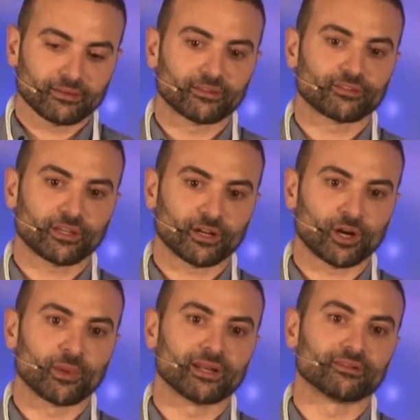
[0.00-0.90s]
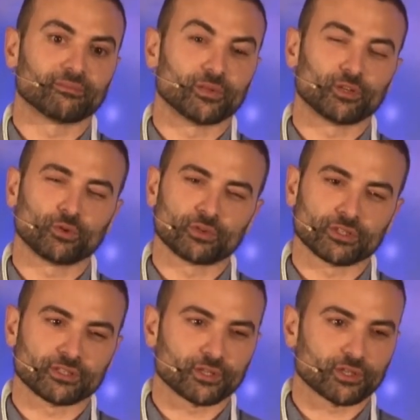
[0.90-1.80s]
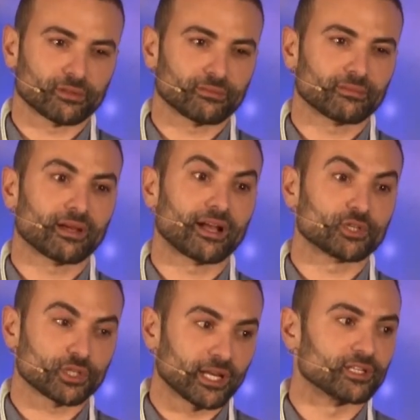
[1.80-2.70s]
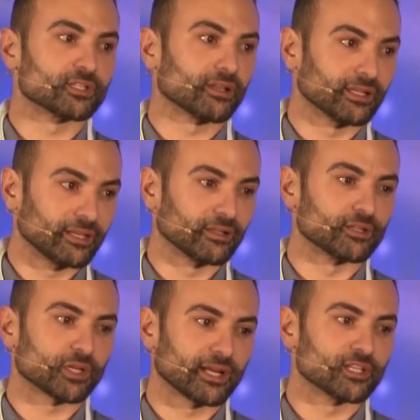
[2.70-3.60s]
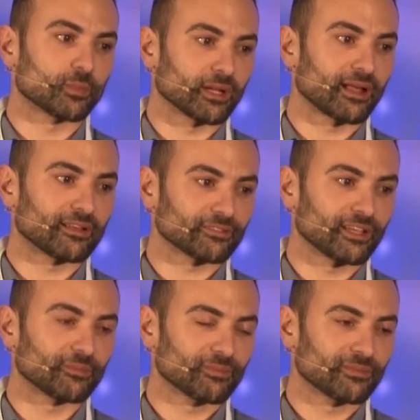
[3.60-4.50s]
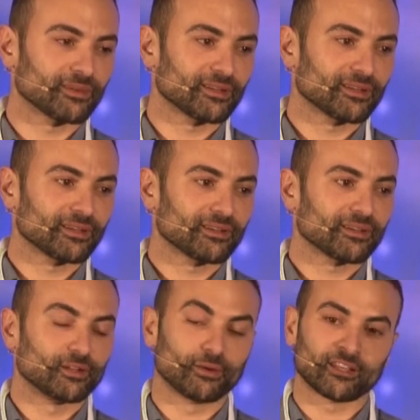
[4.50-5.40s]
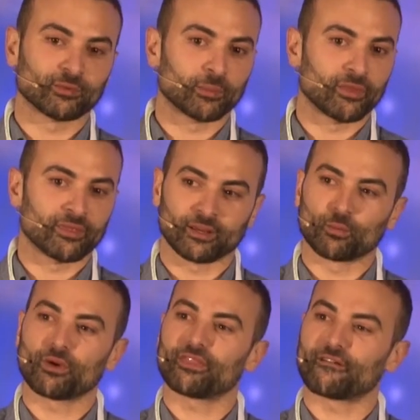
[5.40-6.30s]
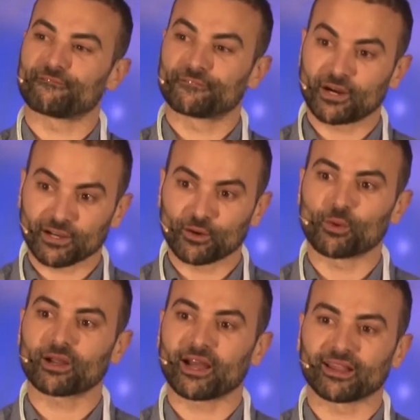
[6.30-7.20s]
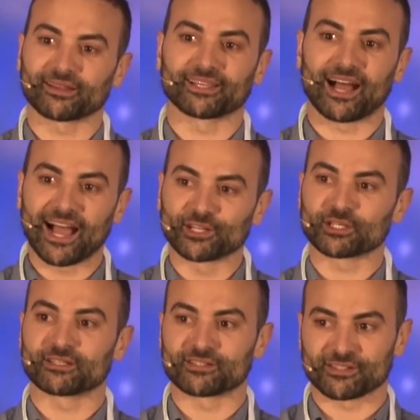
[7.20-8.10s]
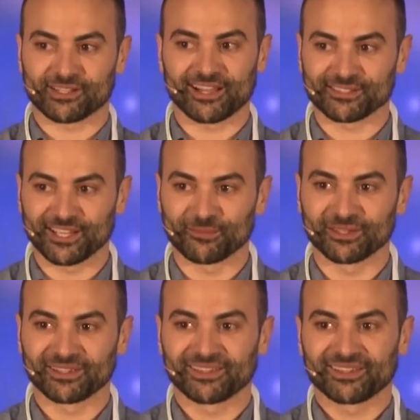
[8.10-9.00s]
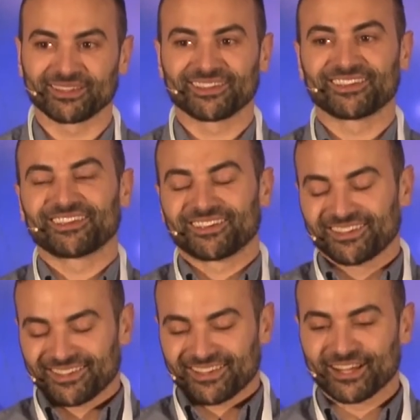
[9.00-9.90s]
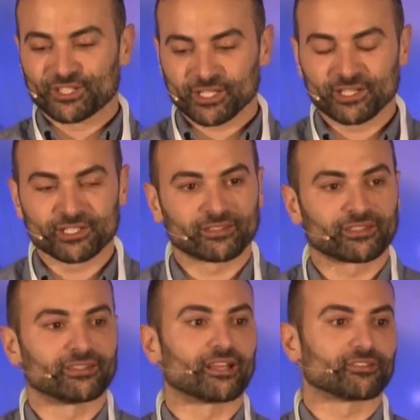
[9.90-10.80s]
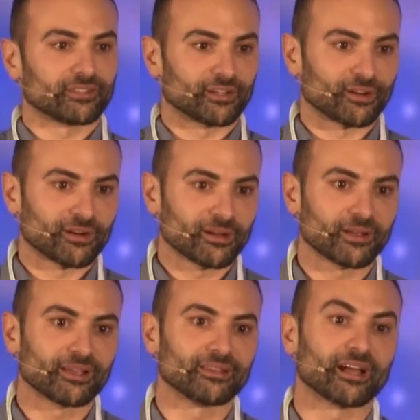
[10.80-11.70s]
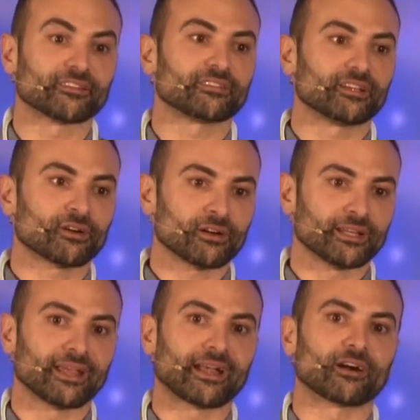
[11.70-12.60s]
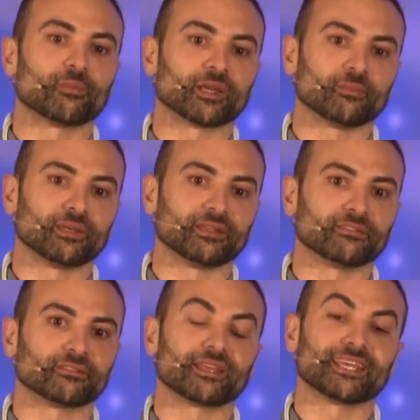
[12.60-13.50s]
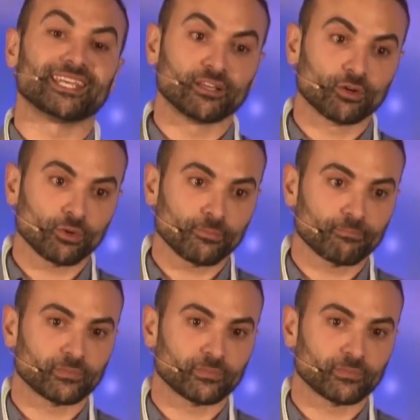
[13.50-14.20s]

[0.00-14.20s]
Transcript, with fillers: This year, I made a huge decision. I changed legally changed my last name. And you guys might be thinking, what the fuck? What kind of guy changes his last name? I changed it to Nasir. Nasir in Arabic means the eagle.